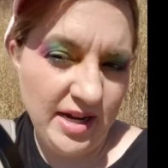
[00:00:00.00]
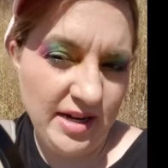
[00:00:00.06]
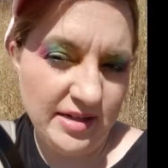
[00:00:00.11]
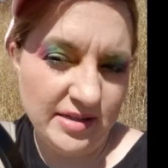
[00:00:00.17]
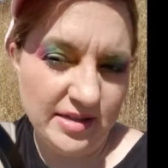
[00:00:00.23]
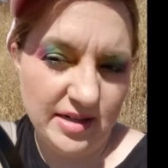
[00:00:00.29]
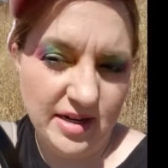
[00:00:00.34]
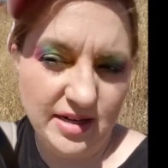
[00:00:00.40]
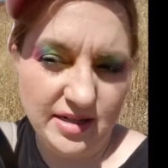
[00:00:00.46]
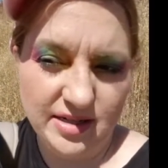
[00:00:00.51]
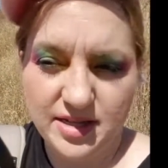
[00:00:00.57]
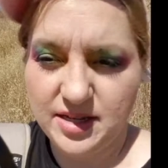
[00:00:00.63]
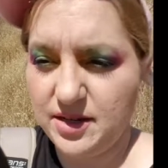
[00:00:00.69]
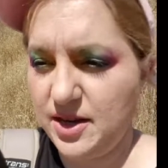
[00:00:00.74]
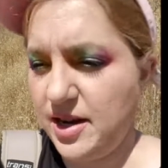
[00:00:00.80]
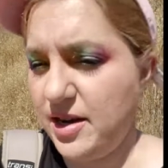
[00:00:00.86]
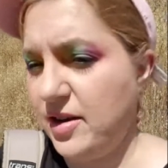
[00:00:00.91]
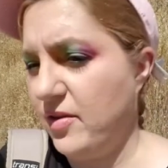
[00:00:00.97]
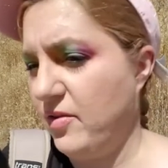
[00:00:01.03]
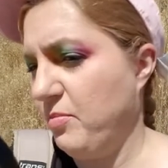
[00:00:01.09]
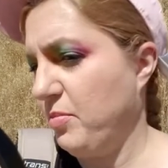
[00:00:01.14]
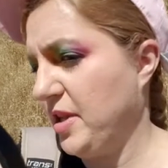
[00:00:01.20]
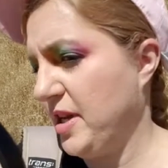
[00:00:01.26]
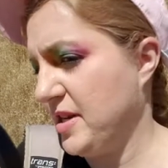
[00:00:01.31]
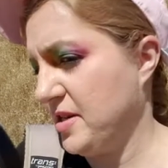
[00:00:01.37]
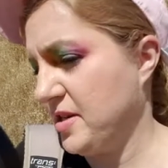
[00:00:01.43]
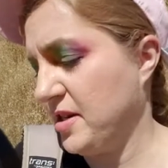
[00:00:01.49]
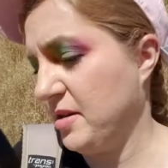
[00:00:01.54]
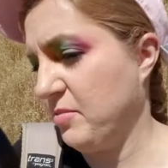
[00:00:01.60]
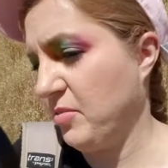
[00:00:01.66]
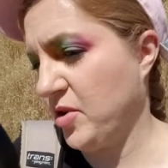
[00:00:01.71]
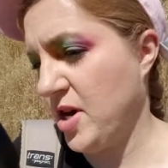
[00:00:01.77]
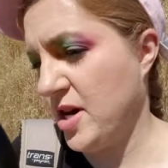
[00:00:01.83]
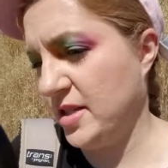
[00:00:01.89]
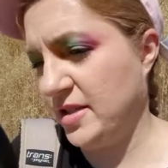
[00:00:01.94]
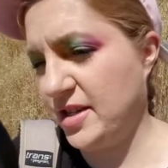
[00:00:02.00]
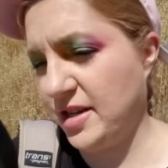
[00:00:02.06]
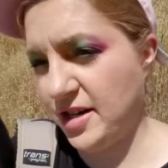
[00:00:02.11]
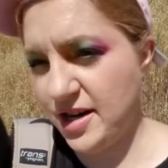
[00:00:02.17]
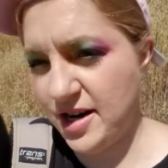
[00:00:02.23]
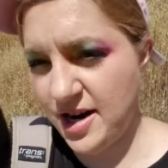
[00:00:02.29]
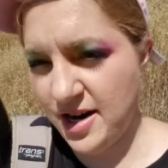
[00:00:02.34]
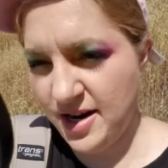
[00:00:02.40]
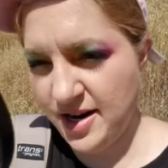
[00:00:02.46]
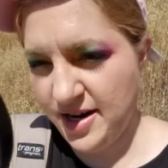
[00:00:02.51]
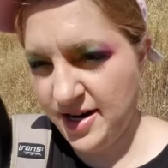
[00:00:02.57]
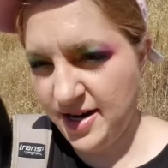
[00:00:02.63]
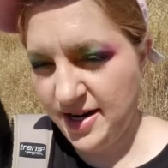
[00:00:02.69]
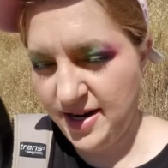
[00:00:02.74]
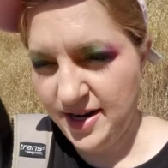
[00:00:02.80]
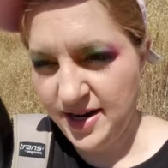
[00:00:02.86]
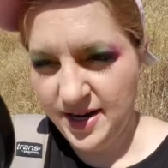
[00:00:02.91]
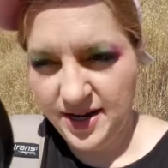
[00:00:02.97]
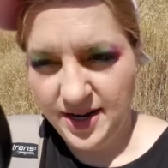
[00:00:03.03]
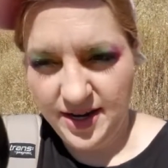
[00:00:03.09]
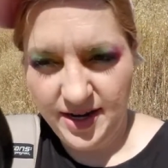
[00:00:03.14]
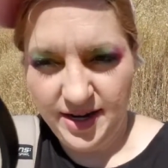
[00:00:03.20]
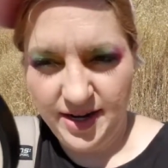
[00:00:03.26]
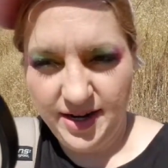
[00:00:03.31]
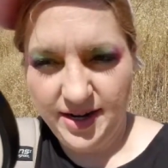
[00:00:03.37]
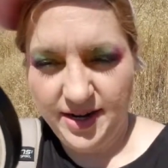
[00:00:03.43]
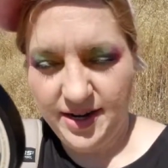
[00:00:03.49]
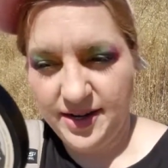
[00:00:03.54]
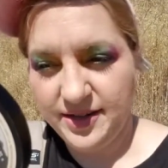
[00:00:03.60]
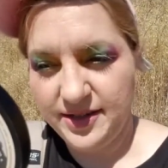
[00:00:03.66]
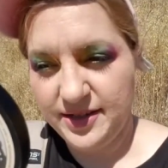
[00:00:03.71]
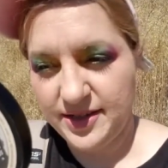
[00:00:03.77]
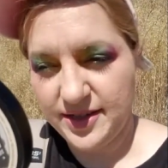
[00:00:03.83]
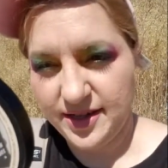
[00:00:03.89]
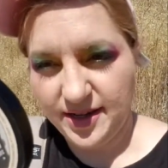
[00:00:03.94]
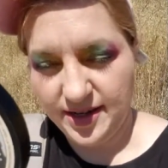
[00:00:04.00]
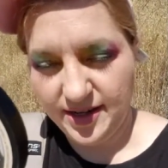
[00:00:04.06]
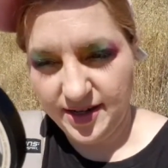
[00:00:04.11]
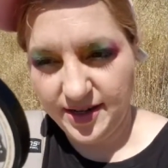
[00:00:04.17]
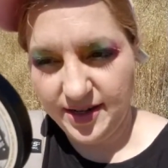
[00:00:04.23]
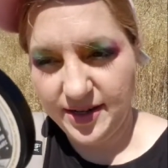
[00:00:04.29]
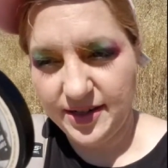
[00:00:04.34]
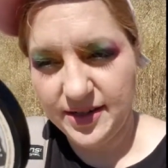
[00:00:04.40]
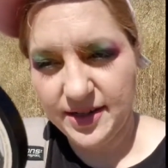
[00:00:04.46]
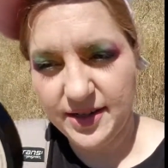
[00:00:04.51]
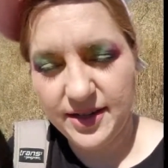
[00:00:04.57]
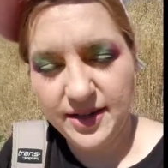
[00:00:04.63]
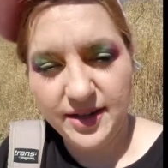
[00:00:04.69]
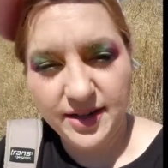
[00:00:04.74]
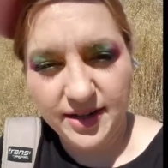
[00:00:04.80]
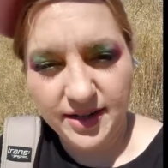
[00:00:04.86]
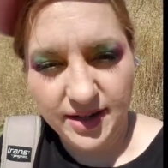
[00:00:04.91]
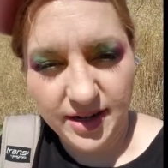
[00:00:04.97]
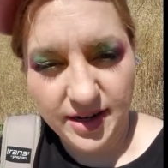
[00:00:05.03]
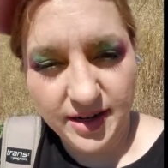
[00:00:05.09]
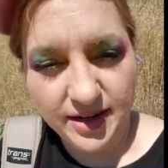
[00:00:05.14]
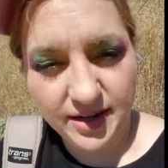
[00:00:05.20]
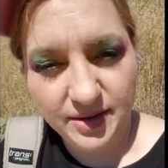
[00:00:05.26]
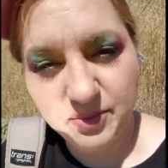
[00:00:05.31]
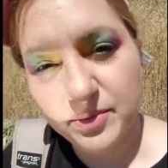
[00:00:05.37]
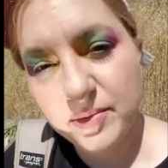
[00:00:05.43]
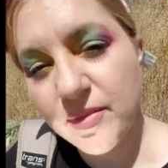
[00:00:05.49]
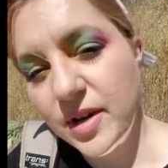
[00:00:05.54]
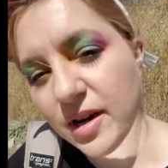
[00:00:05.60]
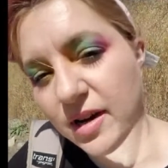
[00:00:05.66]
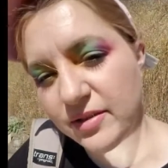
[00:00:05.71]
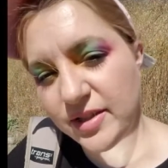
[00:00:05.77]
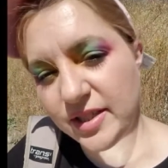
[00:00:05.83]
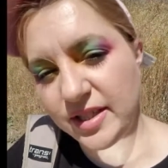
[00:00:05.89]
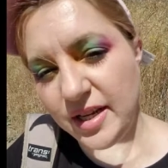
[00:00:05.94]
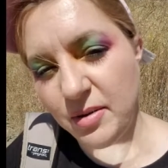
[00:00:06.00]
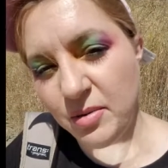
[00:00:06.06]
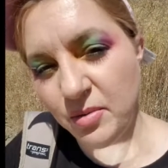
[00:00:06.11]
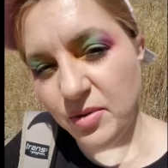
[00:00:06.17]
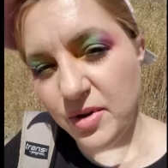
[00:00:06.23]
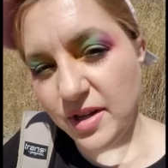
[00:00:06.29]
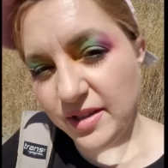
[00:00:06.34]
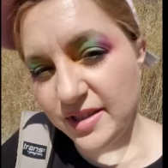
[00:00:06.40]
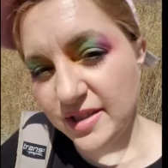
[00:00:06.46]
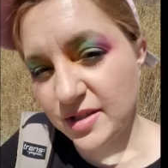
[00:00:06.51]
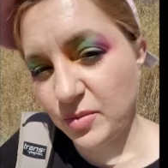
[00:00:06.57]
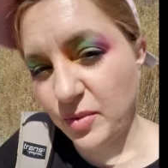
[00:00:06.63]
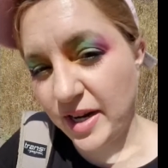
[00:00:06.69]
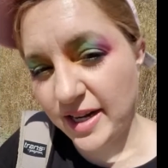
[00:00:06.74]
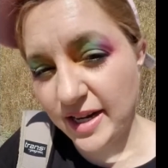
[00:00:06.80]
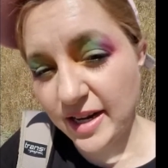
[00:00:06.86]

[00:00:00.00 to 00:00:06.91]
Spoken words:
I still have blush and bronzer on, and I am obviously really sweaty.